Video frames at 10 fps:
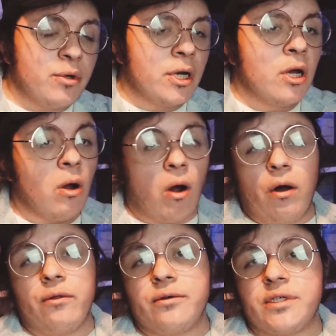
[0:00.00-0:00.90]
but
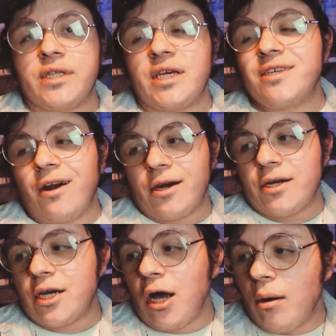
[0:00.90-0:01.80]
all those things are
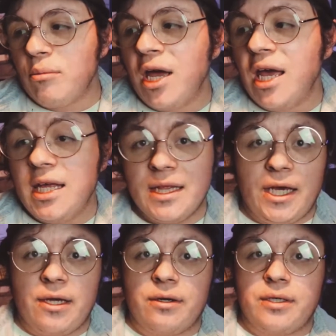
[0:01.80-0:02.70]
gonna come
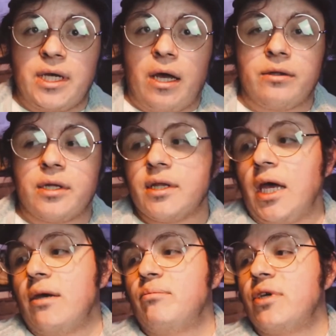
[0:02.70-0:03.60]
later down the
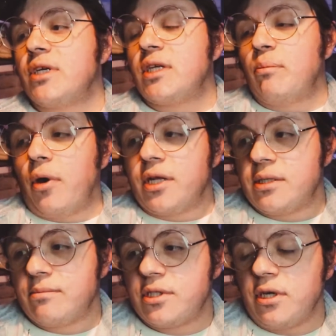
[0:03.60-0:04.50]
line because I bought
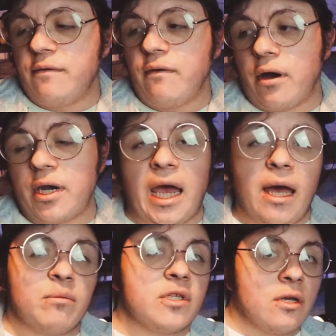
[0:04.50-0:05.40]
some stuff on
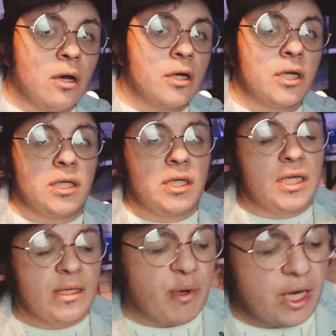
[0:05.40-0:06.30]
Amazon and
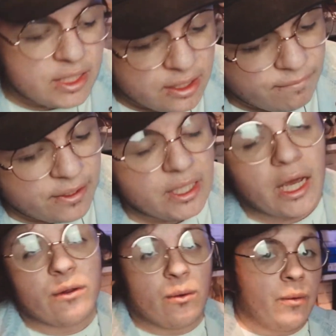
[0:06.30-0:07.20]
eBay and stuff like that.
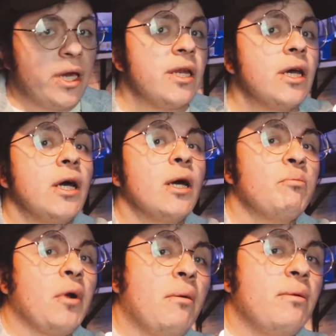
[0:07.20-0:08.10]
I had to wait,
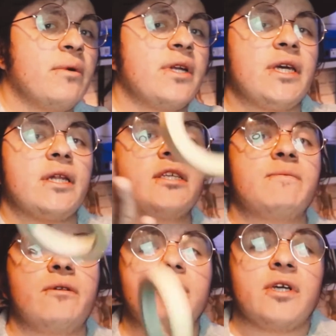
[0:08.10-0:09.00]
but I really want to get
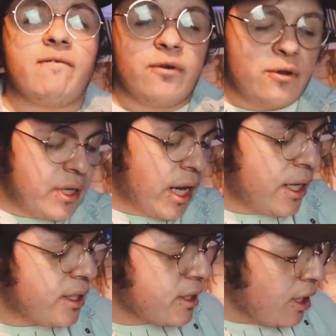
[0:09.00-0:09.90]
this video done for you
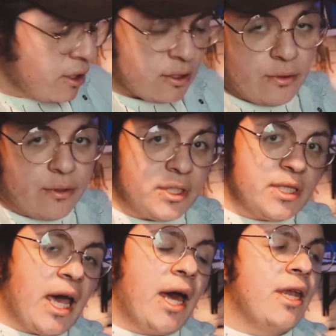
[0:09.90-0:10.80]
guys. So there's
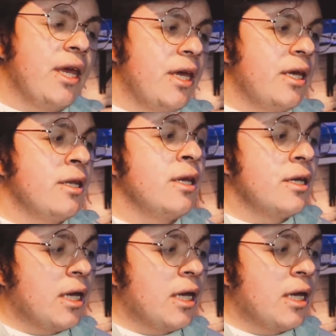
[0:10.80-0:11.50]
that, and